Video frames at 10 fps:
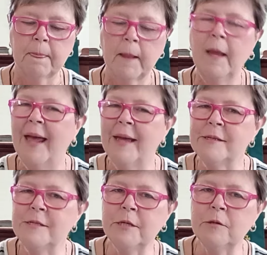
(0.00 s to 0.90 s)
And
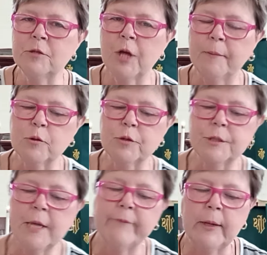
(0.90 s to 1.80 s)
until chapter
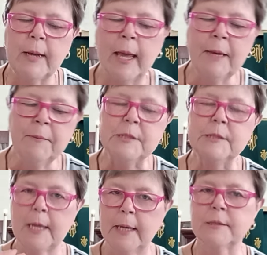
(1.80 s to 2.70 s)
7, Amos
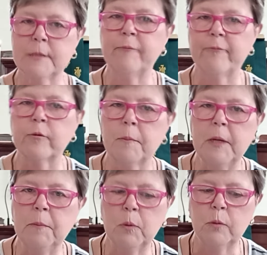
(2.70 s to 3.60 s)
takes up for the
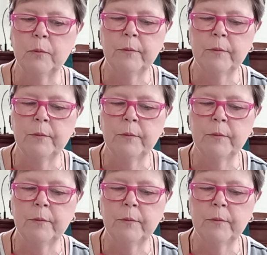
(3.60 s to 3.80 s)
people.